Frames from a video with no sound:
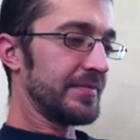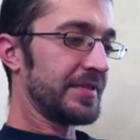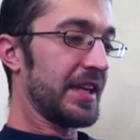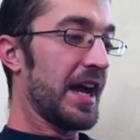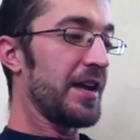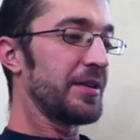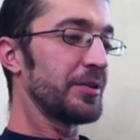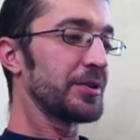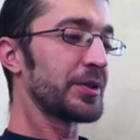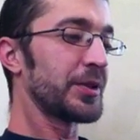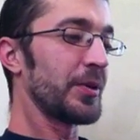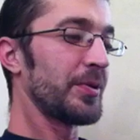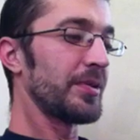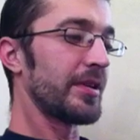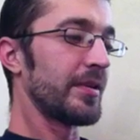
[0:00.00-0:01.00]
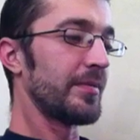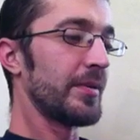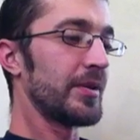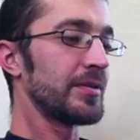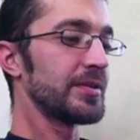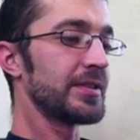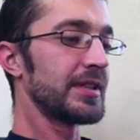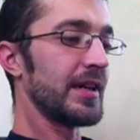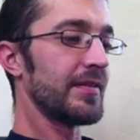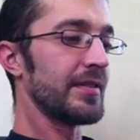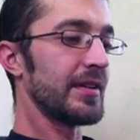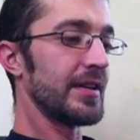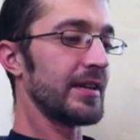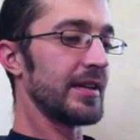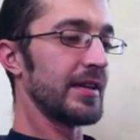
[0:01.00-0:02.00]
Daniel Shore, most
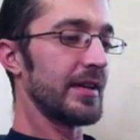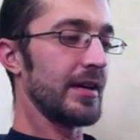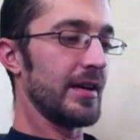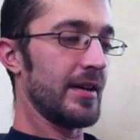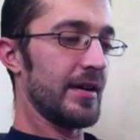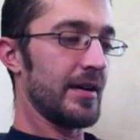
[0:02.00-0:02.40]
definitely.